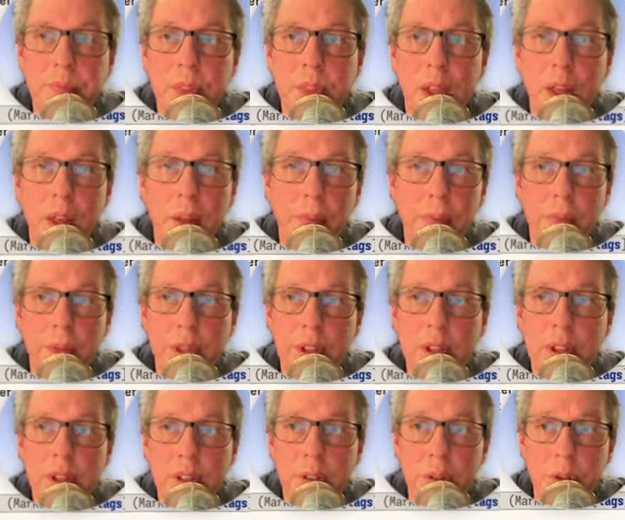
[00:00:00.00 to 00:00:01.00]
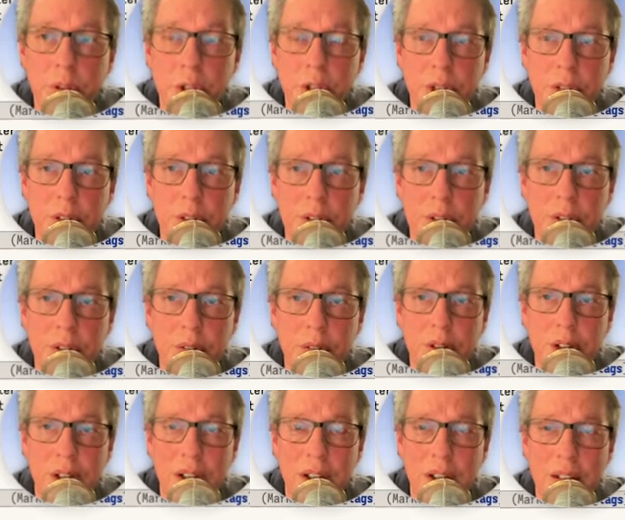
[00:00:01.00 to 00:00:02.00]
Um, in conclusion,
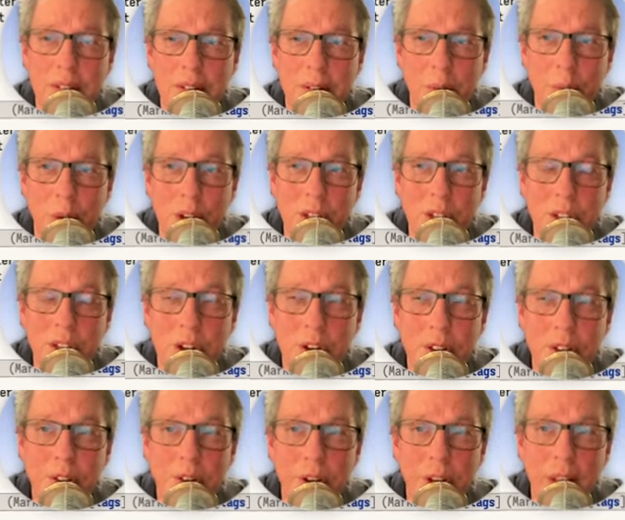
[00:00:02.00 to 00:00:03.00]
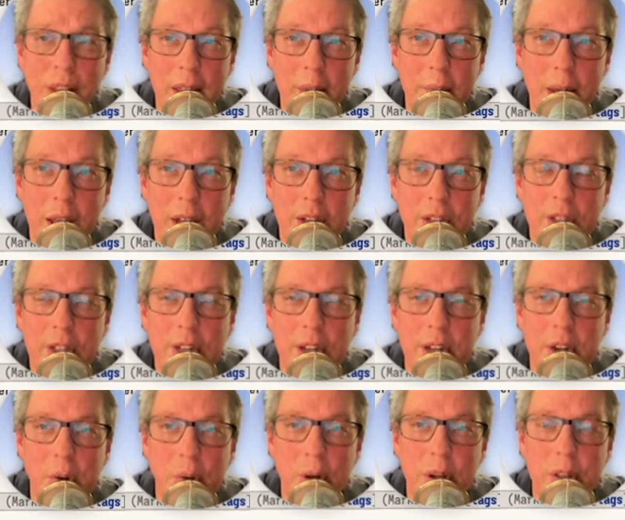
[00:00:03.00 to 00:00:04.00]
when I started learning Emacs, I
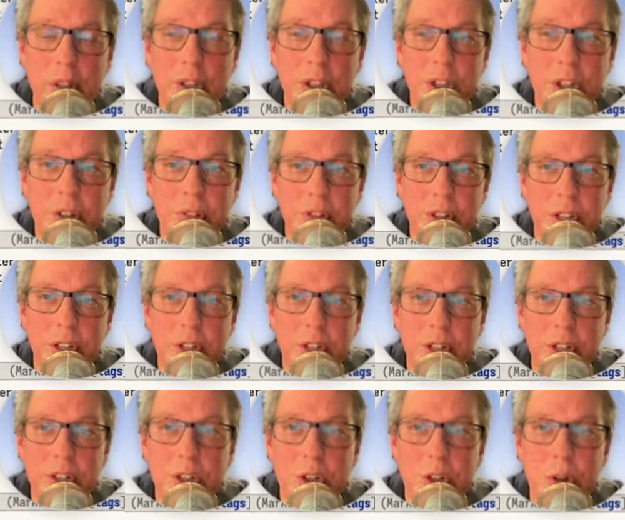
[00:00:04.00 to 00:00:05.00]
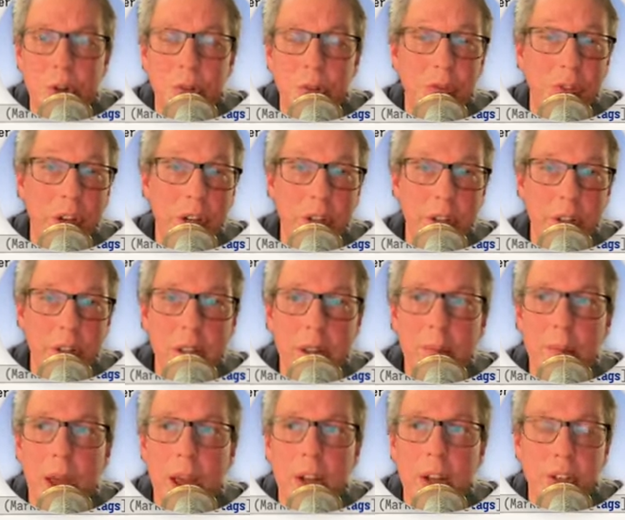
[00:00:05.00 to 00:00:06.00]
quickly shifted to vanilla
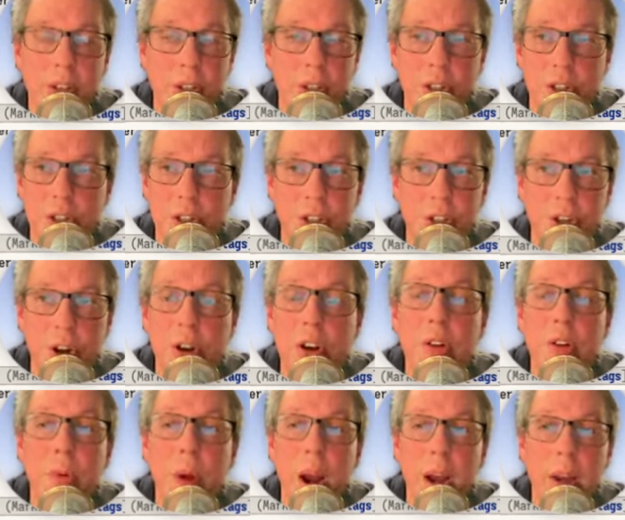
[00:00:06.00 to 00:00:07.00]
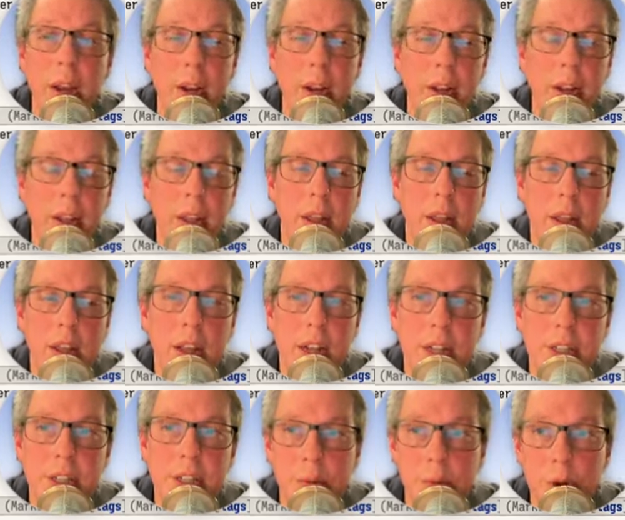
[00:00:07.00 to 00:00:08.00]
Emacs and just started writing. As
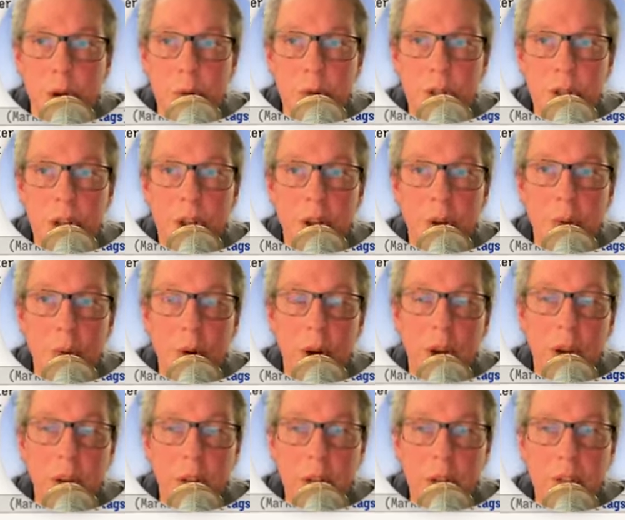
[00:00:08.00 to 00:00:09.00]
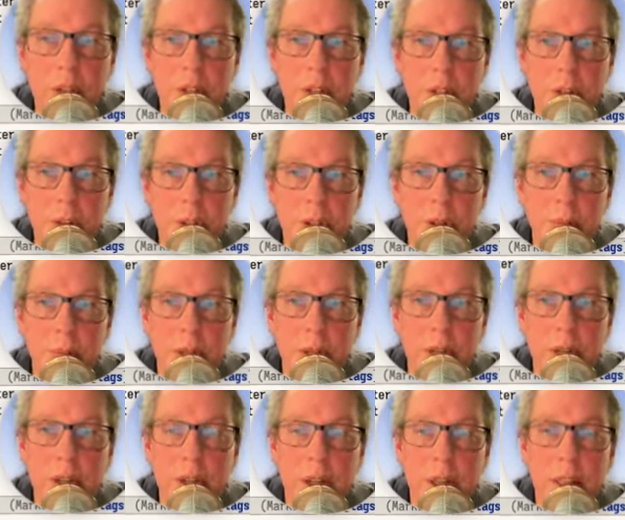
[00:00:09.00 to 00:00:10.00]
I wrote, when I needed to do
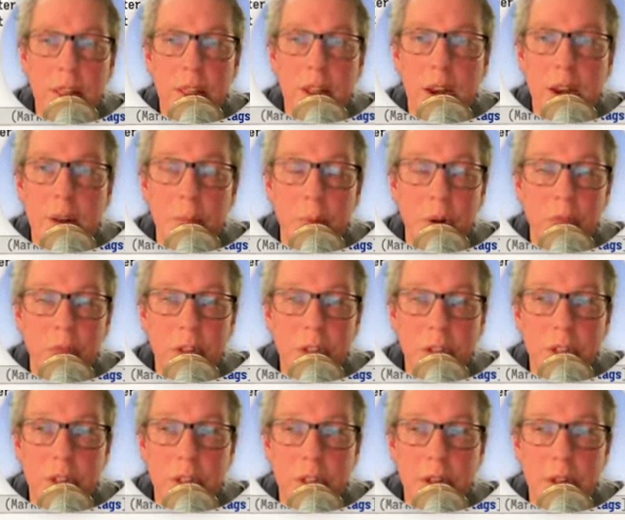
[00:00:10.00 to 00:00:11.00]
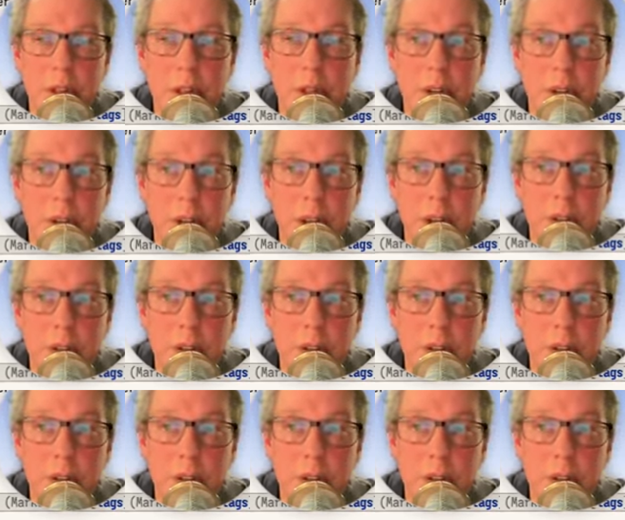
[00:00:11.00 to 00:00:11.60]
something that I'd previously done in a text